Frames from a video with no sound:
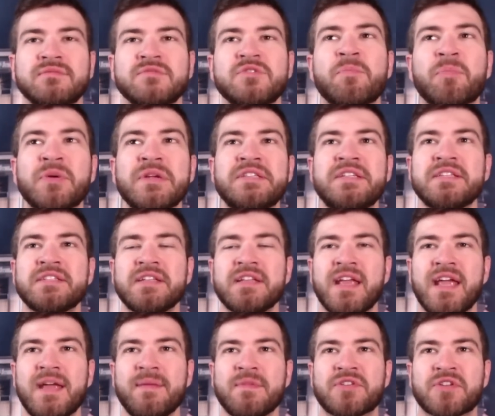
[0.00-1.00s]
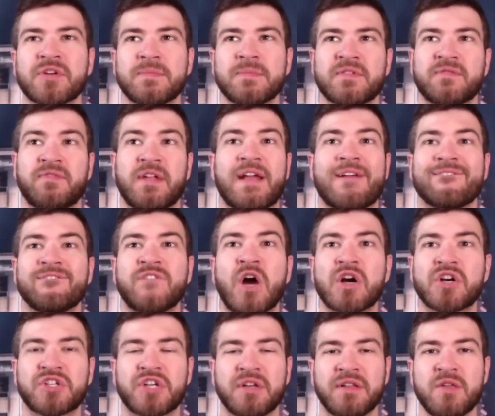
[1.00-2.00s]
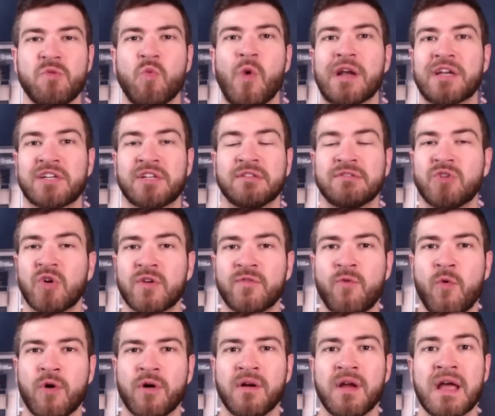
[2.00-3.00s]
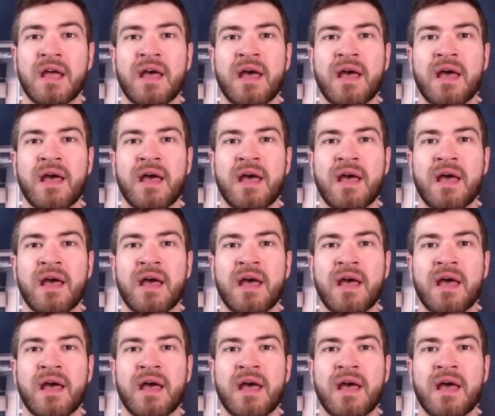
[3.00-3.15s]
the preseason game in terms of like functionally what to look for,